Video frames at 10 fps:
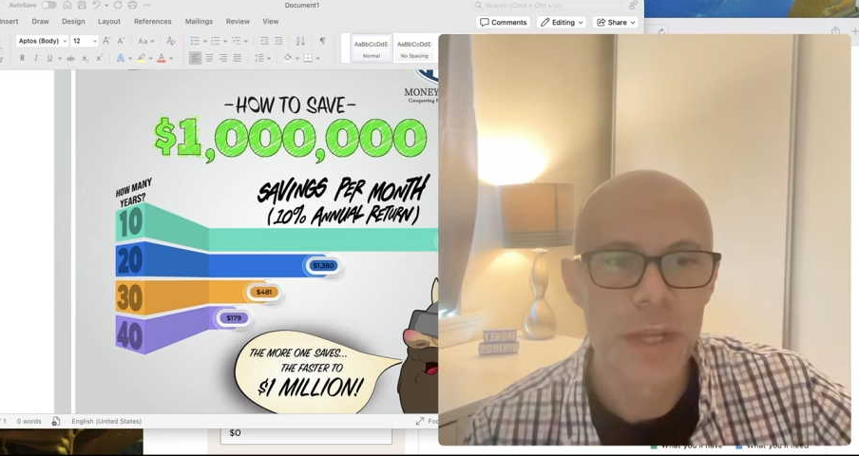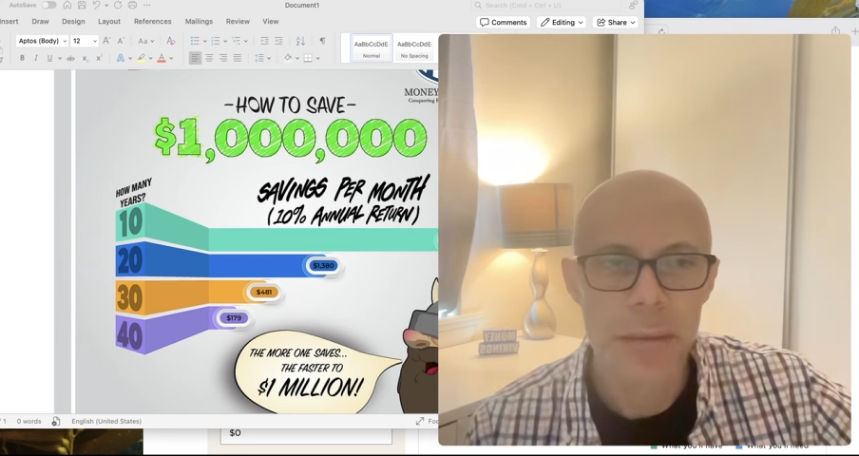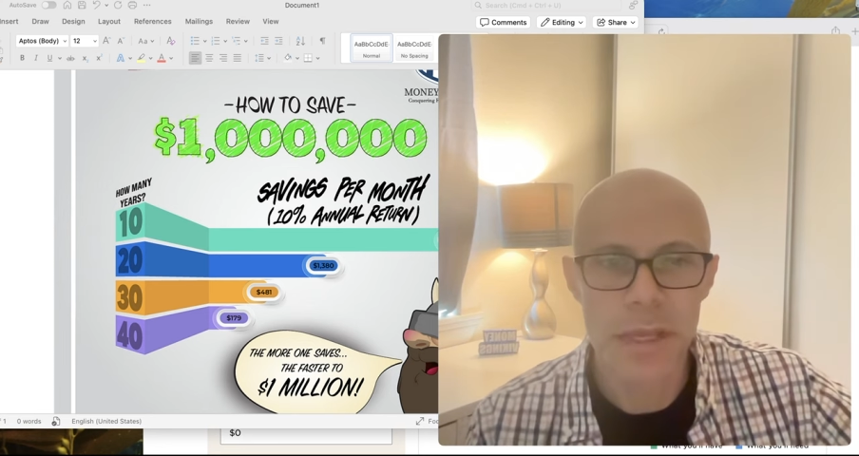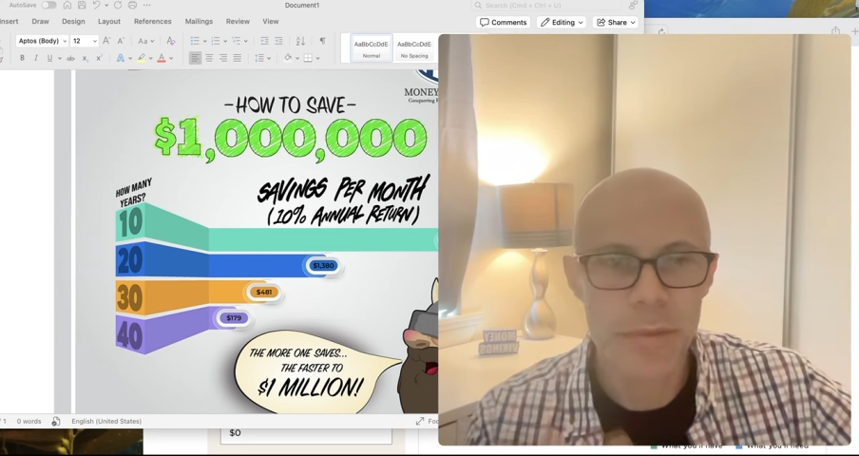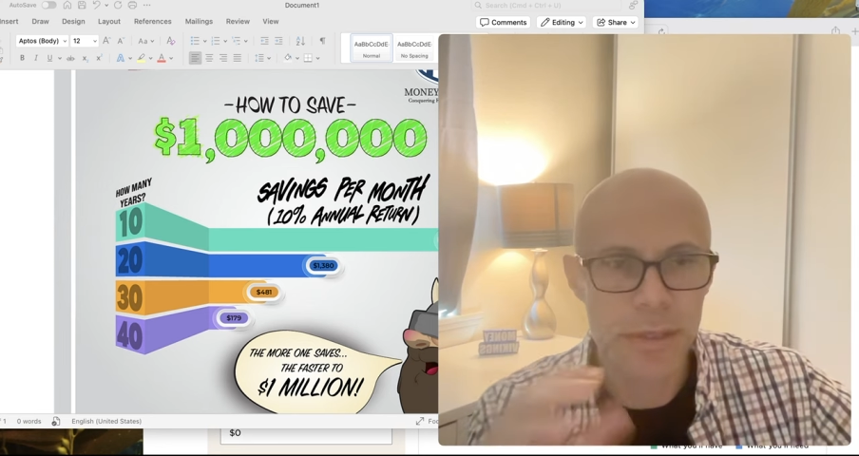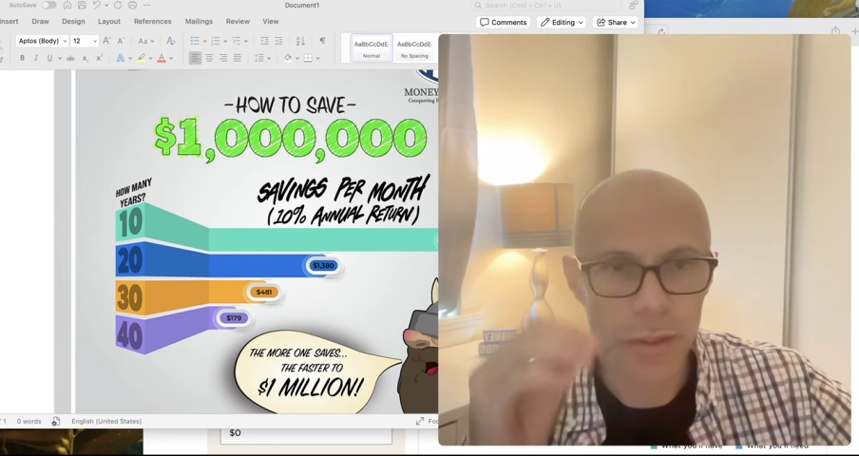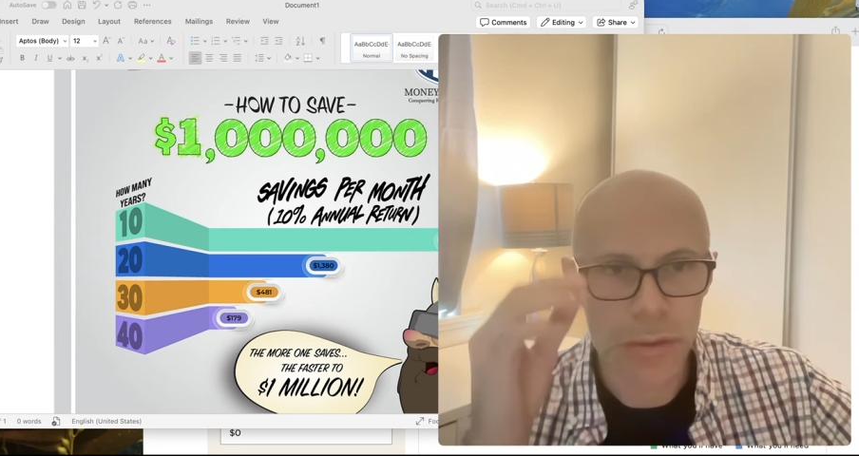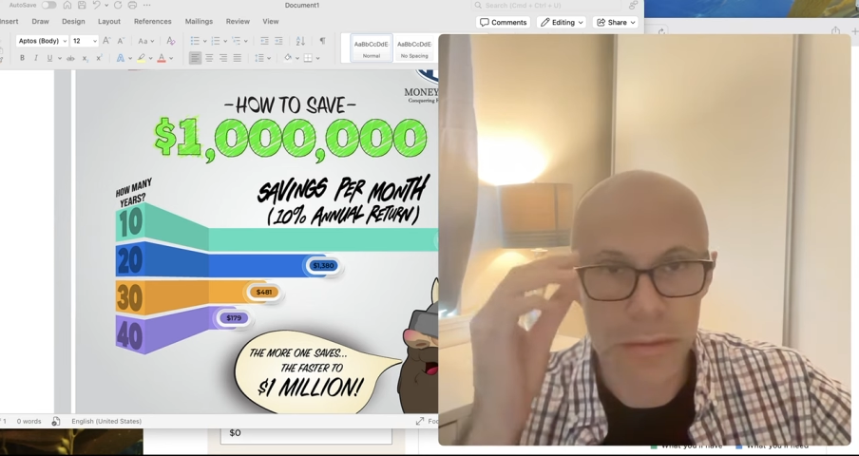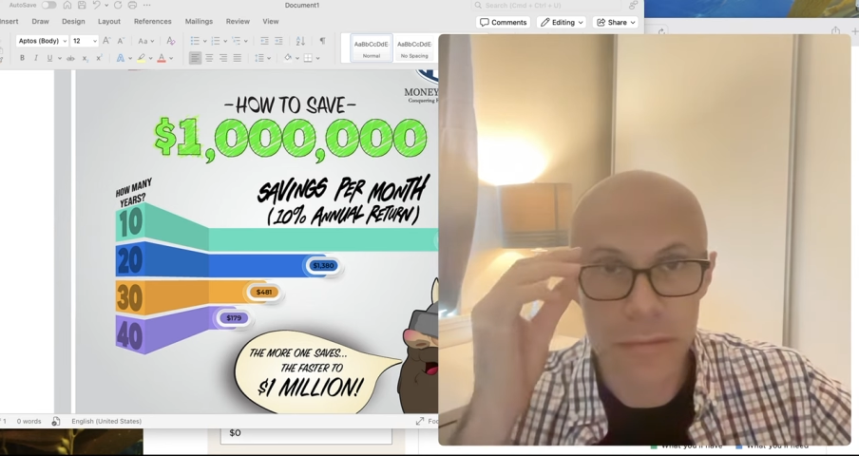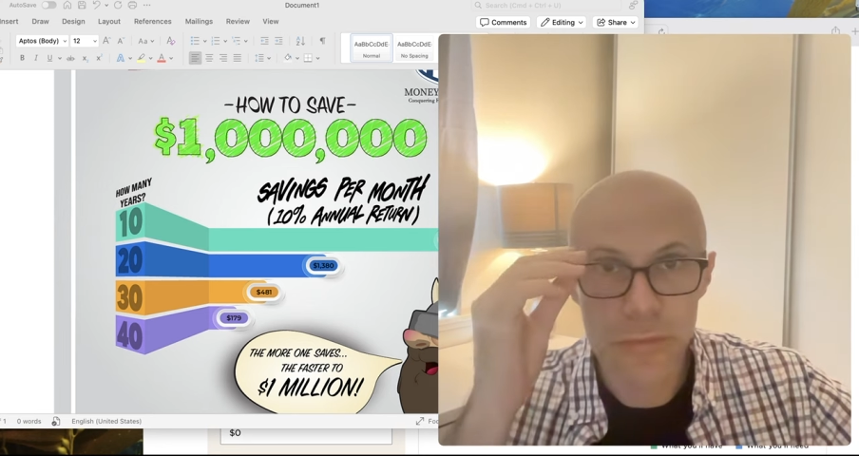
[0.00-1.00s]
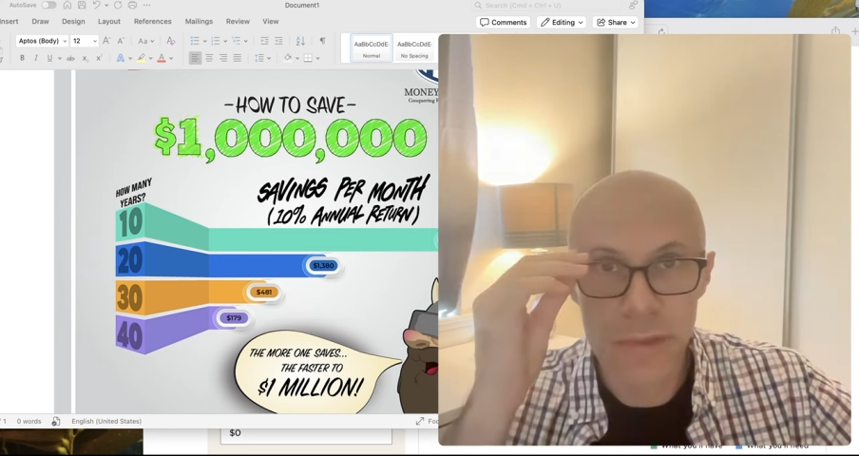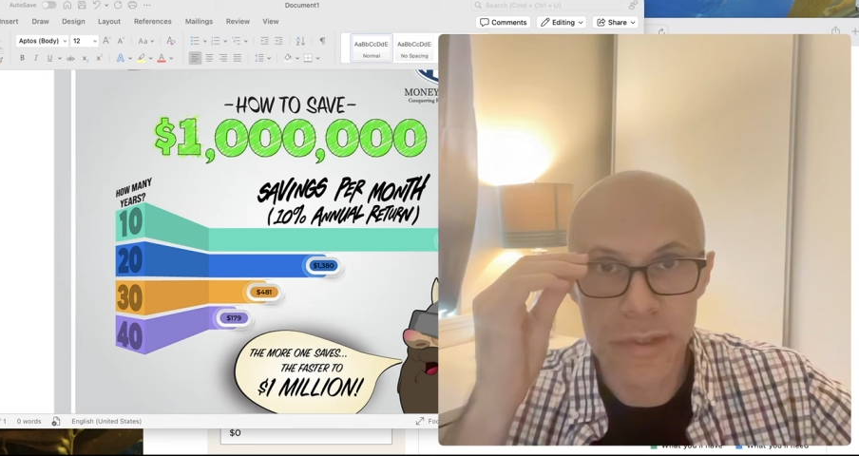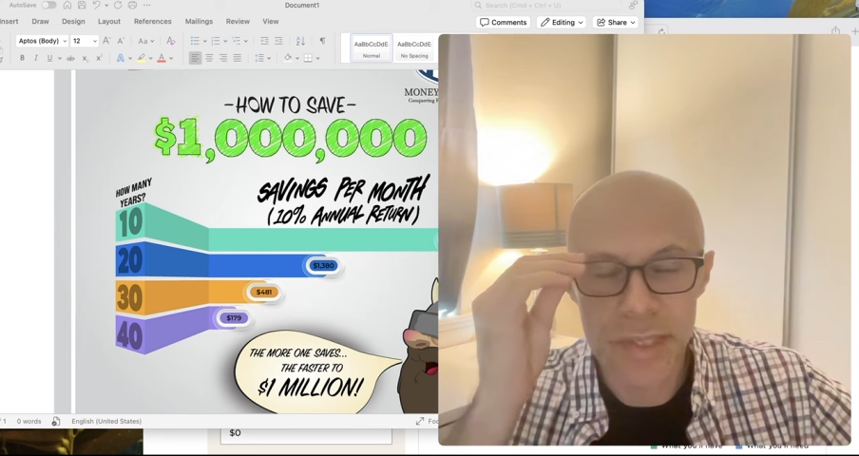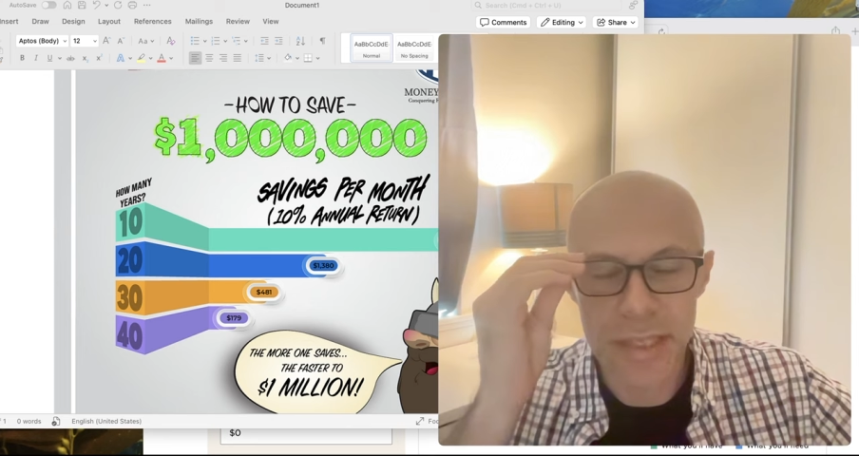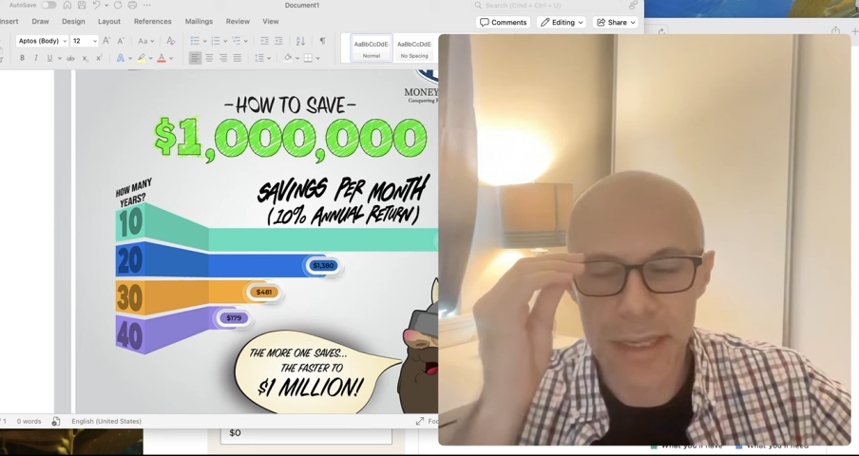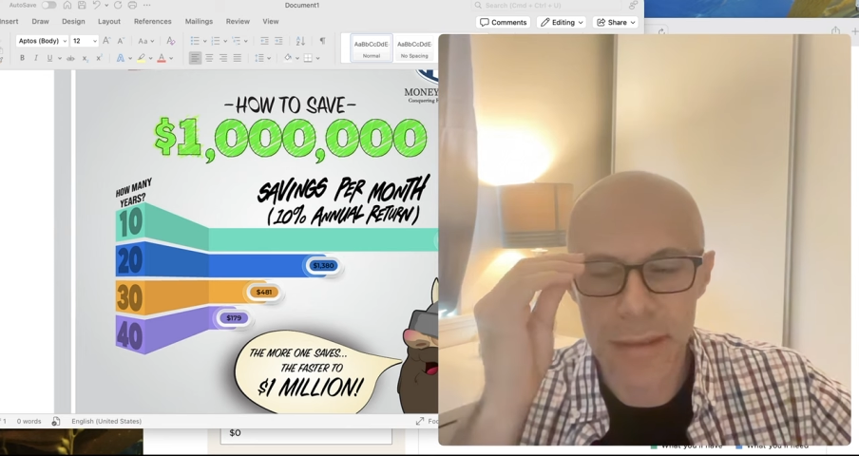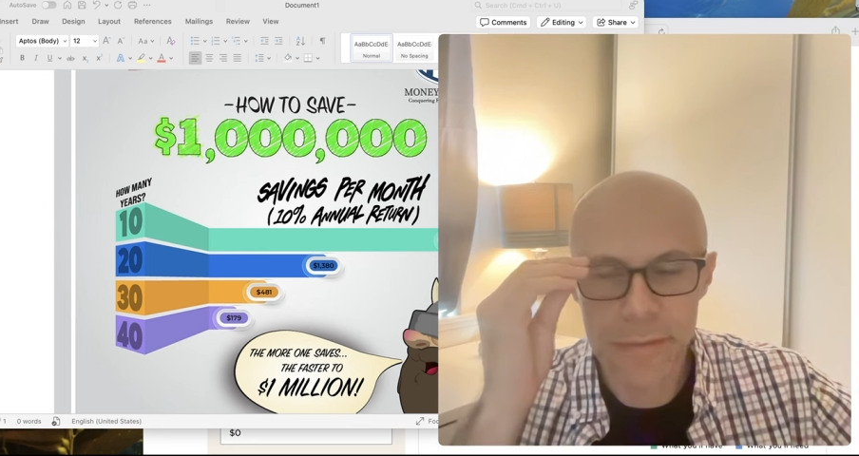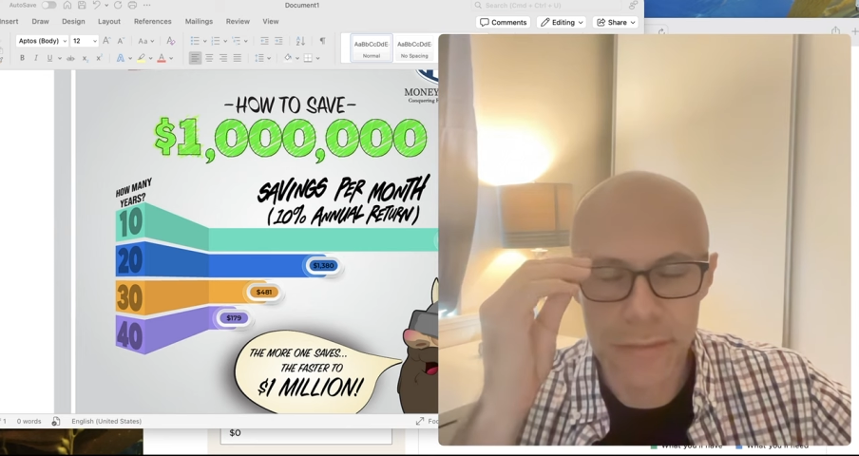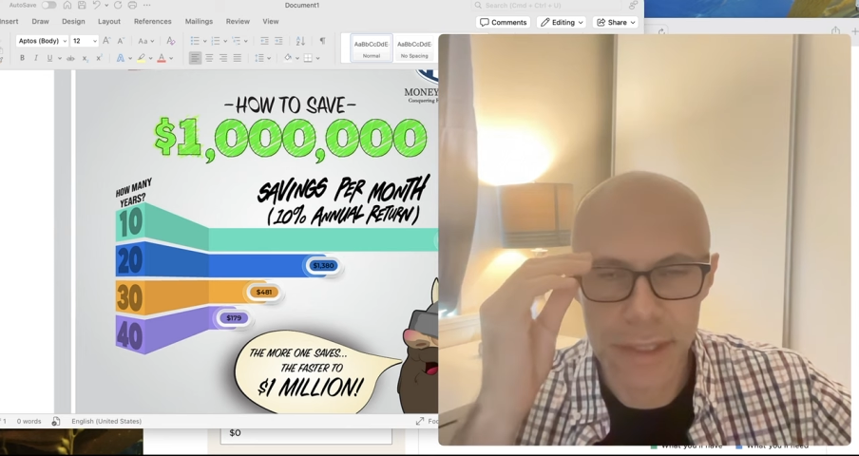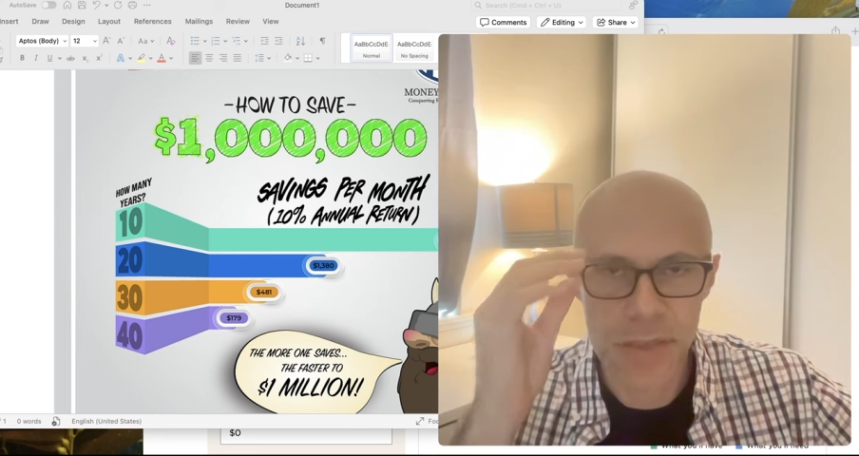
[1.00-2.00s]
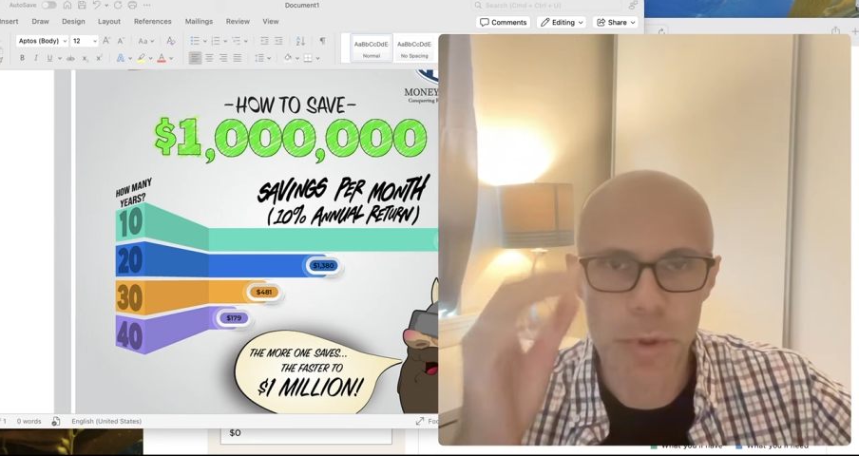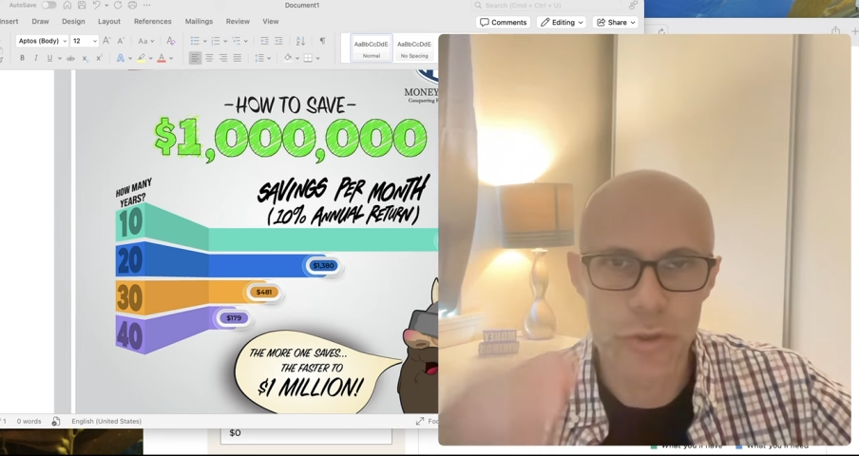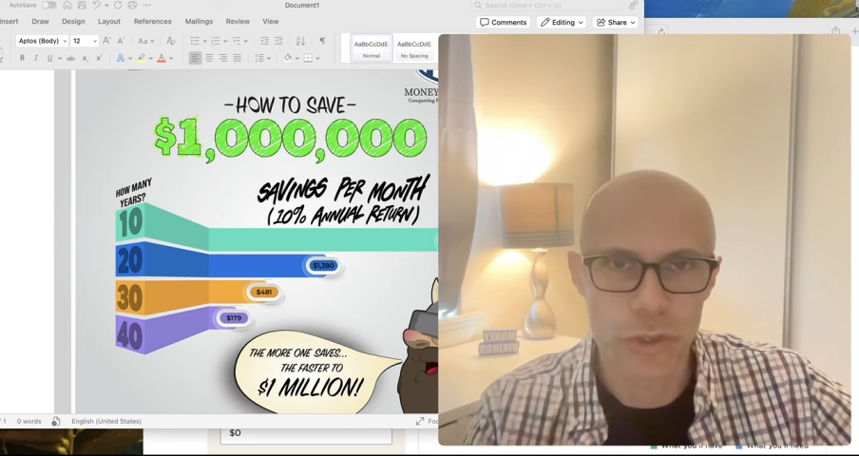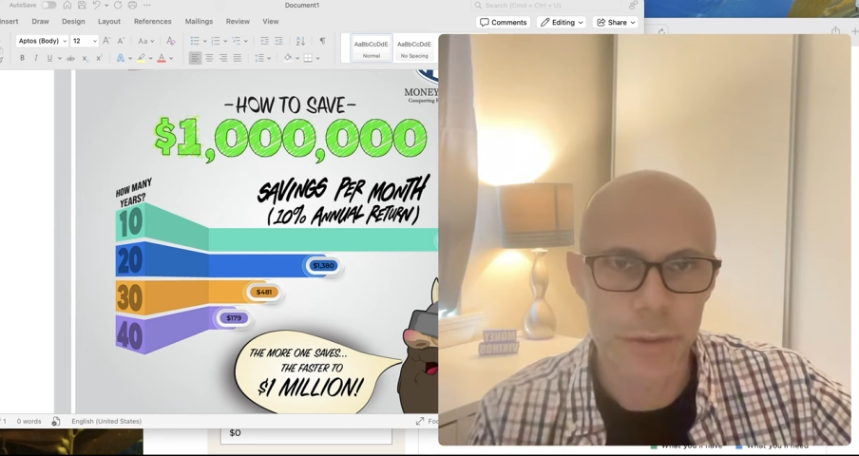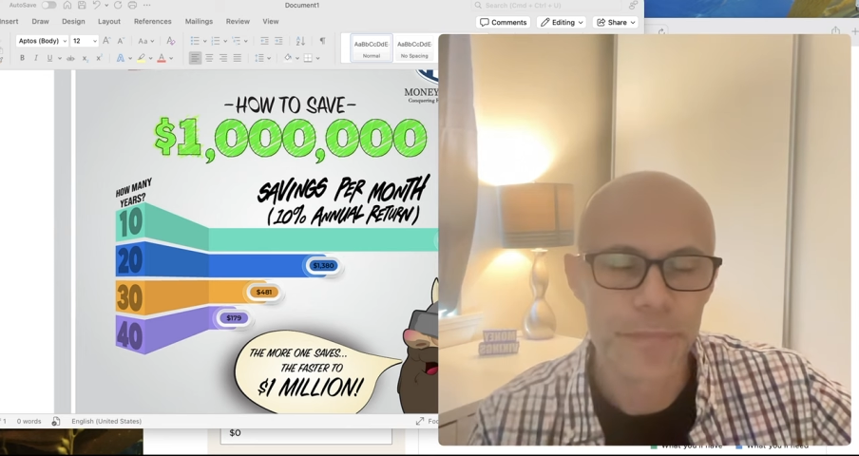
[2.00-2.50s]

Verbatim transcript: Maybe a little real estate exposure.